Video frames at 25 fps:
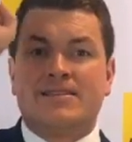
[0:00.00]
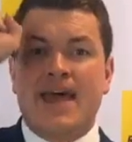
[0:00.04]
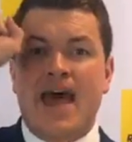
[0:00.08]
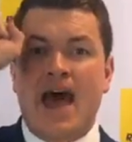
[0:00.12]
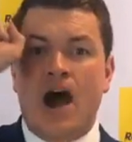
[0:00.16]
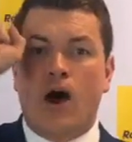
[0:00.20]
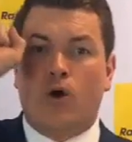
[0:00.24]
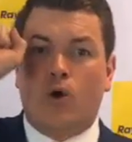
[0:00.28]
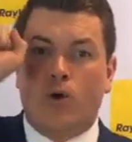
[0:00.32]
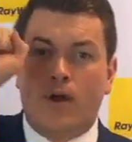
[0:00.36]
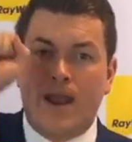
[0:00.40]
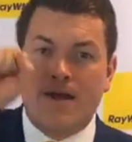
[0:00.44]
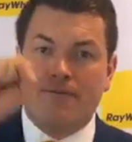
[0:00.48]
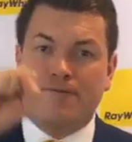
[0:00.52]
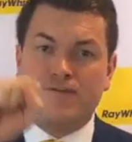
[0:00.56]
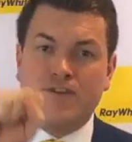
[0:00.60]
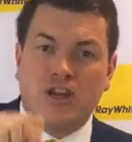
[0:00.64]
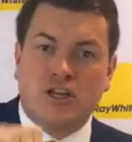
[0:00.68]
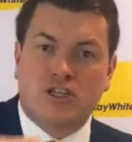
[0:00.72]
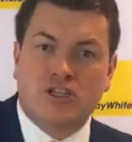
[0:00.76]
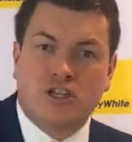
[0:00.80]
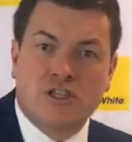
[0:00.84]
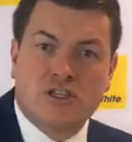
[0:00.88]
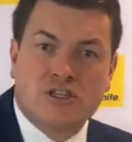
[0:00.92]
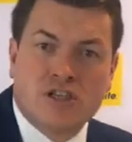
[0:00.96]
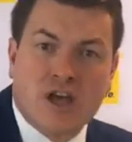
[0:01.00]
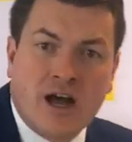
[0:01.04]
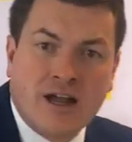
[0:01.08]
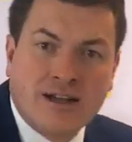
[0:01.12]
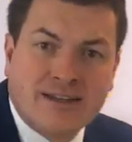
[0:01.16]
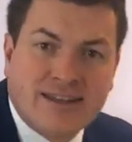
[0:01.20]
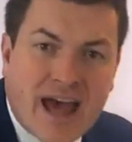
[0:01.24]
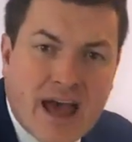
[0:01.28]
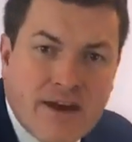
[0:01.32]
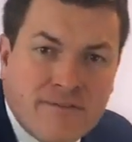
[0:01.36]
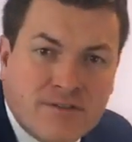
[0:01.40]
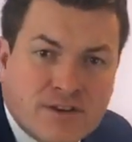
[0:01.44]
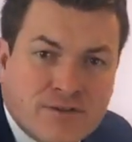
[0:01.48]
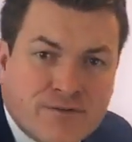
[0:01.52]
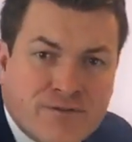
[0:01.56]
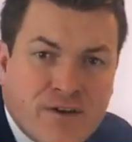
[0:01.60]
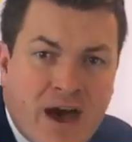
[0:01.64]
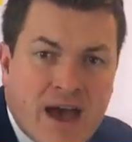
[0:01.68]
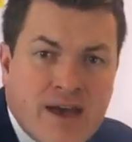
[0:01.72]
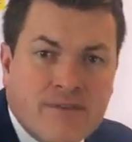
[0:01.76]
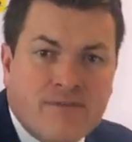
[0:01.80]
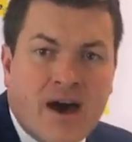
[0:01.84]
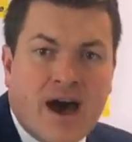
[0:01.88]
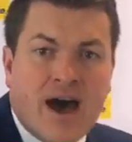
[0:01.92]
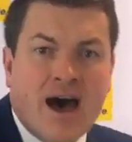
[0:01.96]
now, auto finish inside Davis'
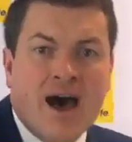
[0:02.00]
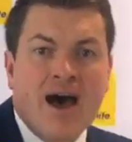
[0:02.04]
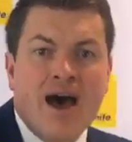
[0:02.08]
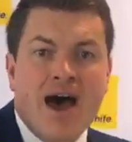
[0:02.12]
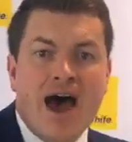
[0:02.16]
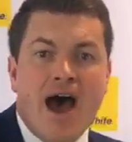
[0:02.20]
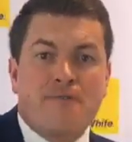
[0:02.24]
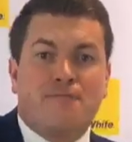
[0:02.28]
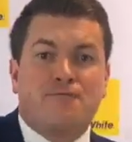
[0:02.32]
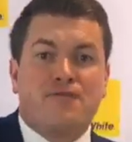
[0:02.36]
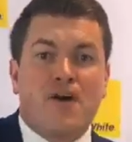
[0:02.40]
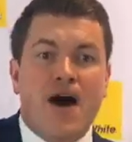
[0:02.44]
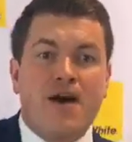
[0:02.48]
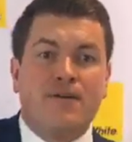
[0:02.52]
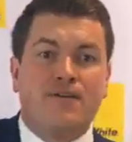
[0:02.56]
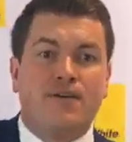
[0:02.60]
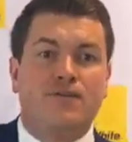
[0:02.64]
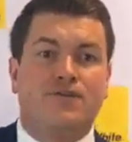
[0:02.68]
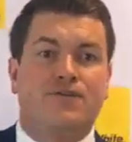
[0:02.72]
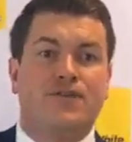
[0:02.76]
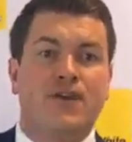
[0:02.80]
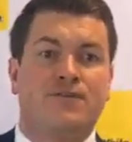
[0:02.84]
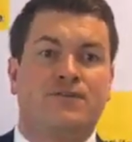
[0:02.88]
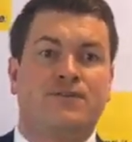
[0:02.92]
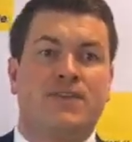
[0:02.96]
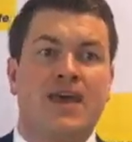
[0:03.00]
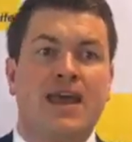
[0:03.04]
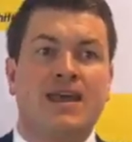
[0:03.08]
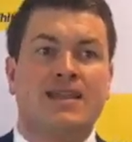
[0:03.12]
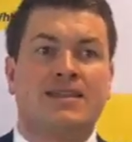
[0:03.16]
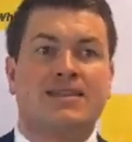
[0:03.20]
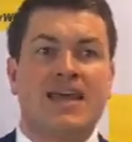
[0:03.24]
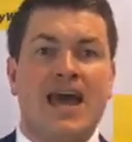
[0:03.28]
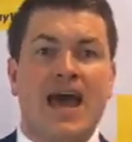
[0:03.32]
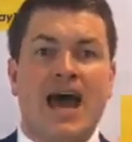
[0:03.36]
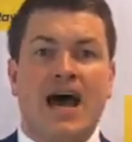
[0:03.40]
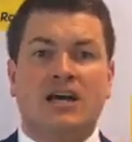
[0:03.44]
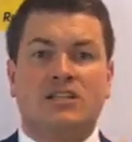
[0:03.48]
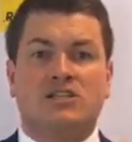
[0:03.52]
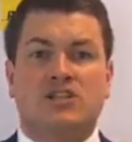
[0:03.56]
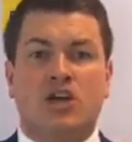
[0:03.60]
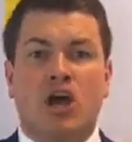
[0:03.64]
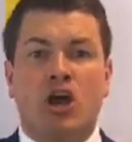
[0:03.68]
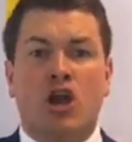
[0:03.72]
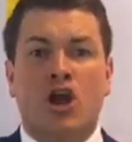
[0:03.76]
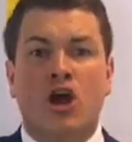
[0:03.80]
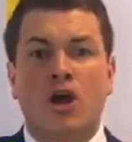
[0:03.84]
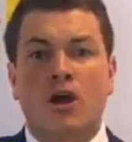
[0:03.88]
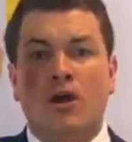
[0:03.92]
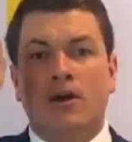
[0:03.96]
favour at
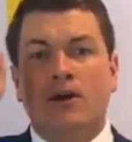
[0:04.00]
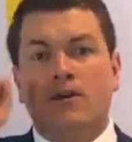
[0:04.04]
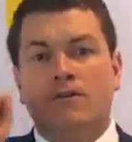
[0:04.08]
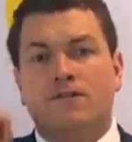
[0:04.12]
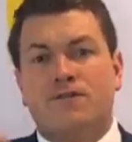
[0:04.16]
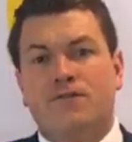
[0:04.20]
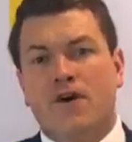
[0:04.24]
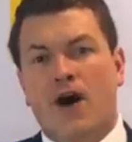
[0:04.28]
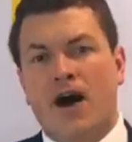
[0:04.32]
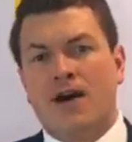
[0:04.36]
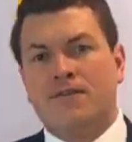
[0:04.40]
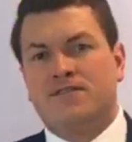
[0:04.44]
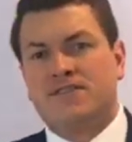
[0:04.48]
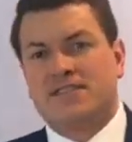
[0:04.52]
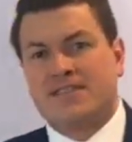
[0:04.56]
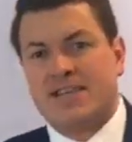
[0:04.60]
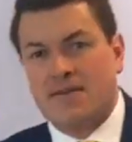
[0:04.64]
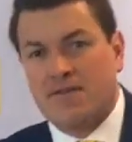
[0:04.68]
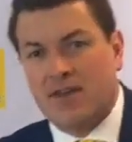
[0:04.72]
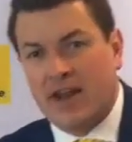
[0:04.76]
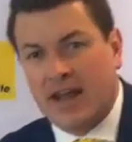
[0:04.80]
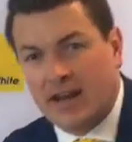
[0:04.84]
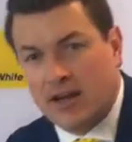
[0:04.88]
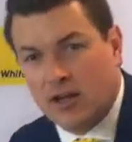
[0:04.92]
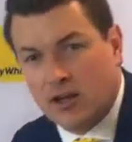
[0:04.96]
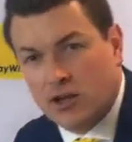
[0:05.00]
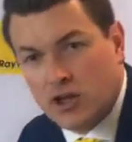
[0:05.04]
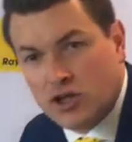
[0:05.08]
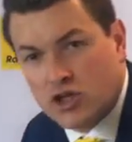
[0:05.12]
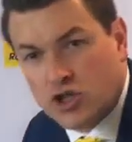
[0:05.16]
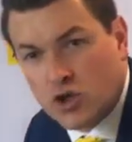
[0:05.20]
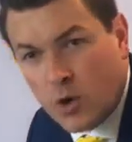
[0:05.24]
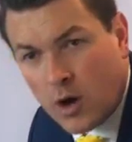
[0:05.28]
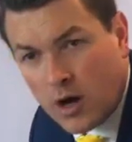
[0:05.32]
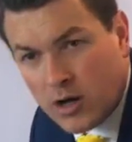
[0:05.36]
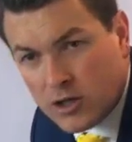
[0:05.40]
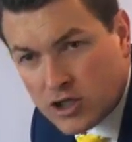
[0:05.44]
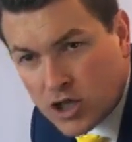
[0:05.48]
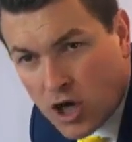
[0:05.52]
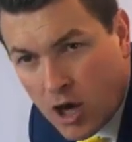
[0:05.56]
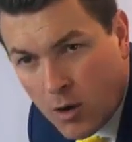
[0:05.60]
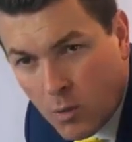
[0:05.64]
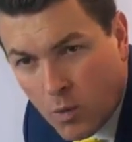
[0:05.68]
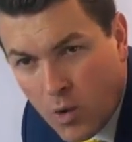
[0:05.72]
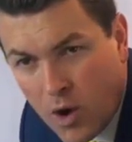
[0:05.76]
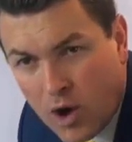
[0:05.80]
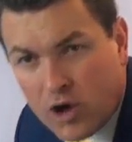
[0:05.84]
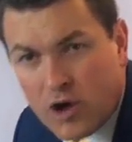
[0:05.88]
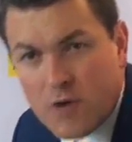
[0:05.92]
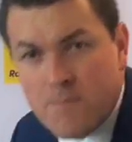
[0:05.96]
515,000. 517 and the 2 on top.
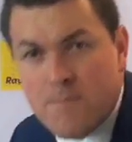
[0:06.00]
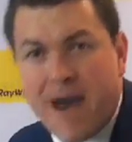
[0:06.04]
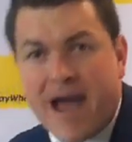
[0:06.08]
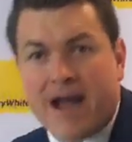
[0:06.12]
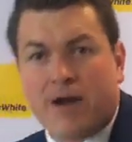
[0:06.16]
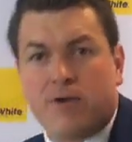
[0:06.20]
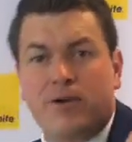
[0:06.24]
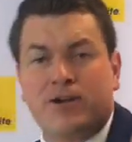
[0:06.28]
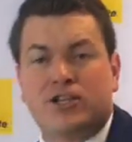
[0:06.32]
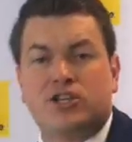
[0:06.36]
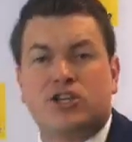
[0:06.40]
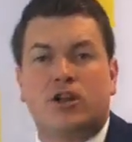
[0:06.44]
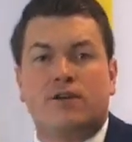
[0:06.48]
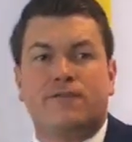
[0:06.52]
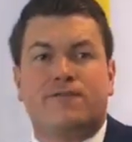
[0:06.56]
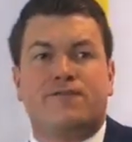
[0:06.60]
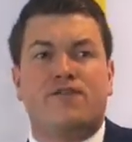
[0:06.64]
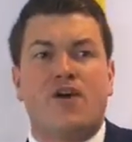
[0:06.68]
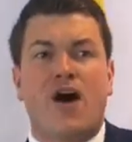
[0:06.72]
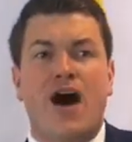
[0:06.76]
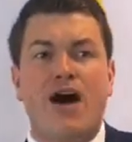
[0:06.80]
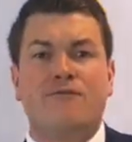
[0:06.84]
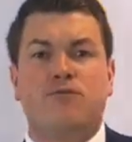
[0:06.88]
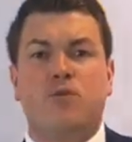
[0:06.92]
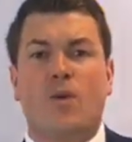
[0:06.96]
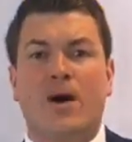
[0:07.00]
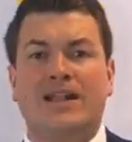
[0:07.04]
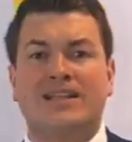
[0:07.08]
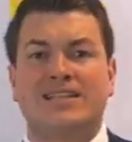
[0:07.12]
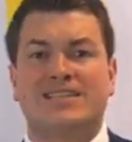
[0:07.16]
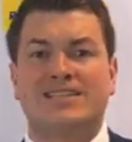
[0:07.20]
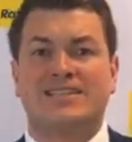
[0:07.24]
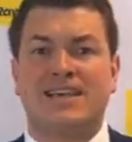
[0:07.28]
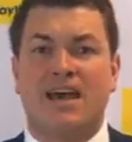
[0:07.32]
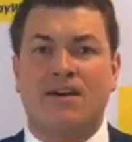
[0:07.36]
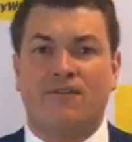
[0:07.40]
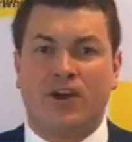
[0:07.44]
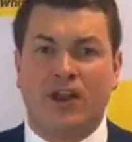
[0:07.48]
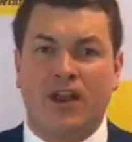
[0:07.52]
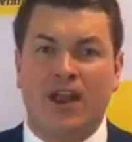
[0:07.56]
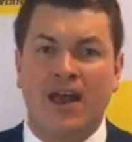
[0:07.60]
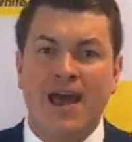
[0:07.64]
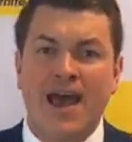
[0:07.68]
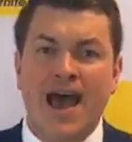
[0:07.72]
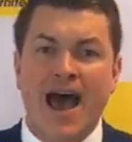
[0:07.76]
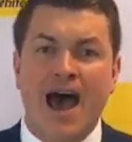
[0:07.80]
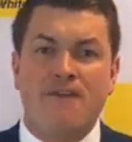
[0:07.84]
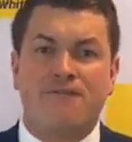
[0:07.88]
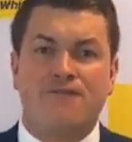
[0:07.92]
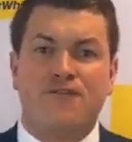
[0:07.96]
Welcome back, Richard, at 517.
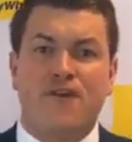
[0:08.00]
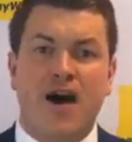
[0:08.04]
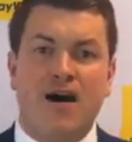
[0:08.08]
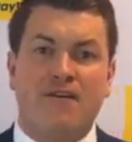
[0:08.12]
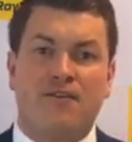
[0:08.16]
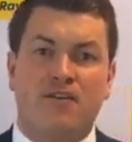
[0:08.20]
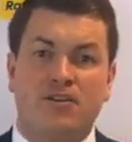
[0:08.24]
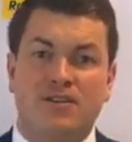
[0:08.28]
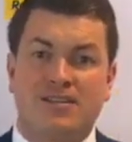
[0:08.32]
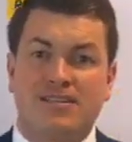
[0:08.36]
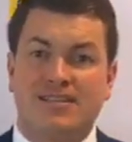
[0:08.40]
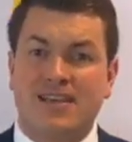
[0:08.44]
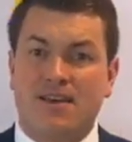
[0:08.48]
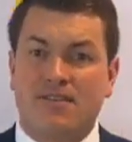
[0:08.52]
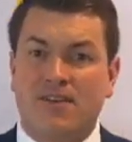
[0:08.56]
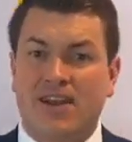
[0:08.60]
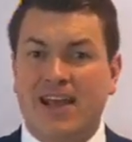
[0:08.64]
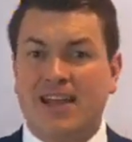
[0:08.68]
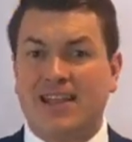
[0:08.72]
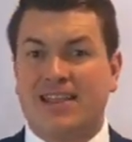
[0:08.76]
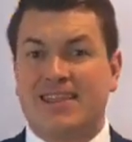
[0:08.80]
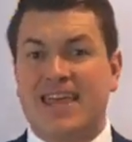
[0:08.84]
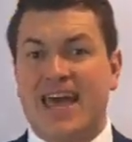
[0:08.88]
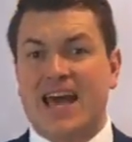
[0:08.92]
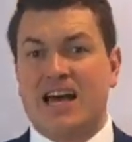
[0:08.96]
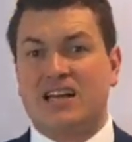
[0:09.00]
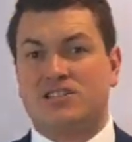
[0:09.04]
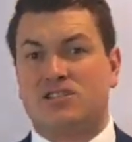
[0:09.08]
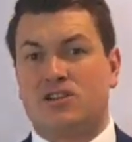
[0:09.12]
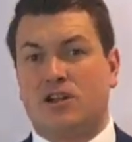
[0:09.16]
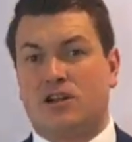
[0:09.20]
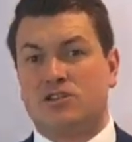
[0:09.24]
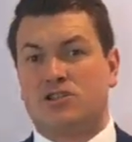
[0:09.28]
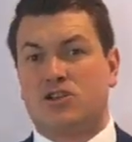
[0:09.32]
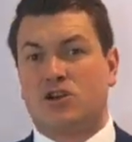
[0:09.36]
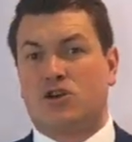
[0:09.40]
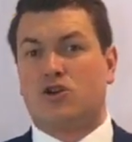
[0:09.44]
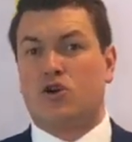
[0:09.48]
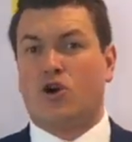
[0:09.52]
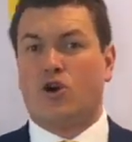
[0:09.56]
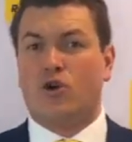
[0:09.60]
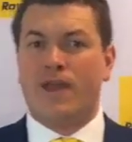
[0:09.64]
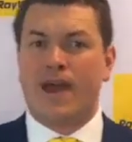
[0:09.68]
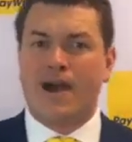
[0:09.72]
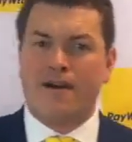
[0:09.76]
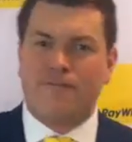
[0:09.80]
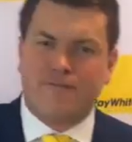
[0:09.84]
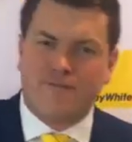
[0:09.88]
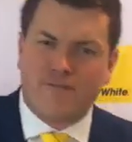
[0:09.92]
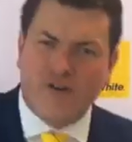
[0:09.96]
At $517,000 a call
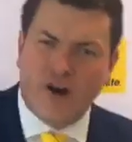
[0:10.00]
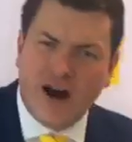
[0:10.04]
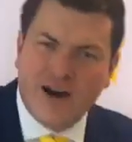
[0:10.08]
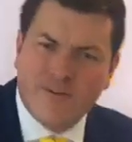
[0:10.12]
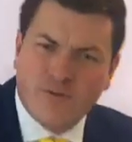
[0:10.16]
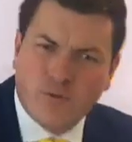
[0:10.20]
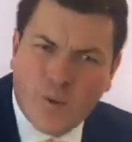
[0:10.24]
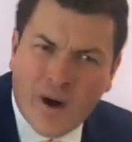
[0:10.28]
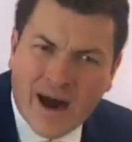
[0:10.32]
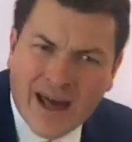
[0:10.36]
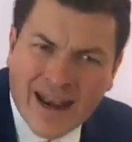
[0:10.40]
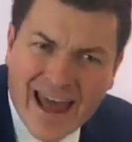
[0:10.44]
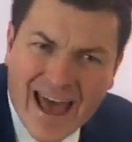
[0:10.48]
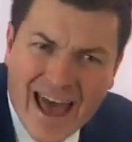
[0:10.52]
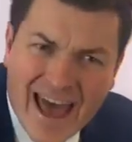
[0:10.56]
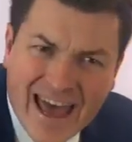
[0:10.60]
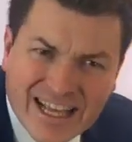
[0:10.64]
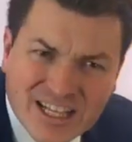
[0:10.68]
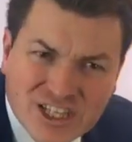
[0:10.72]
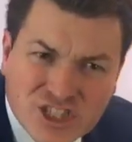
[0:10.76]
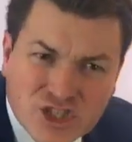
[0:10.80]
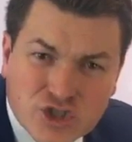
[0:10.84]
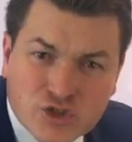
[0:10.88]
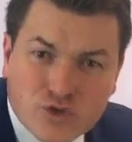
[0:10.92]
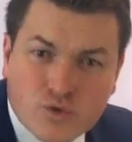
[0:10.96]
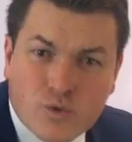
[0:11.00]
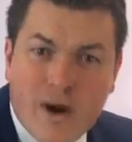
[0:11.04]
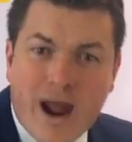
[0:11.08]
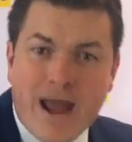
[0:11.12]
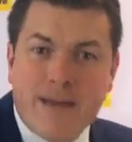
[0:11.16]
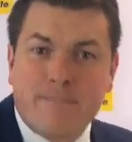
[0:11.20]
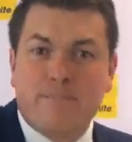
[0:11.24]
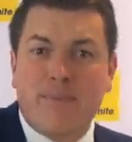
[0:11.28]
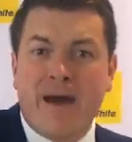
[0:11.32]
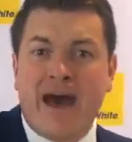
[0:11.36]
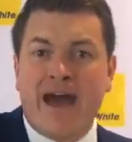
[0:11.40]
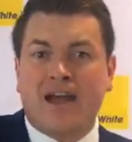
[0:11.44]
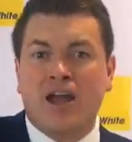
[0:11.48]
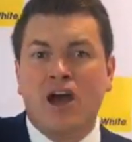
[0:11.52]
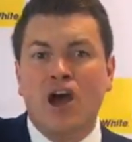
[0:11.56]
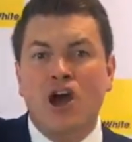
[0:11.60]
now. 518 straight back.